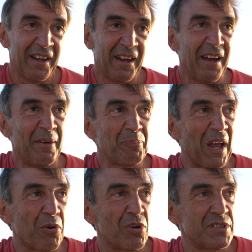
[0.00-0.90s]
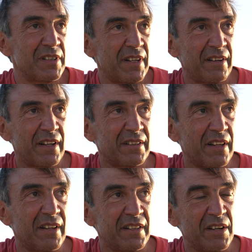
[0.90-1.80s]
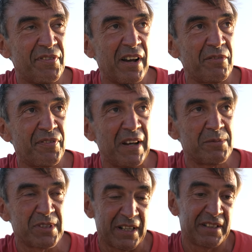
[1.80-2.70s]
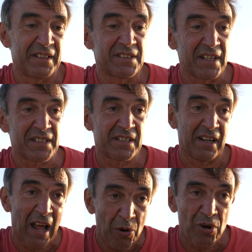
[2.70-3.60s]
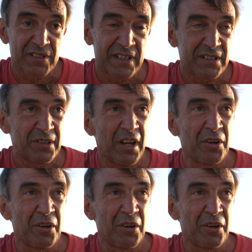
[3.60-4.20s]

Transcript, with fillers: Um, I consider that uh, the different fields, it says languages,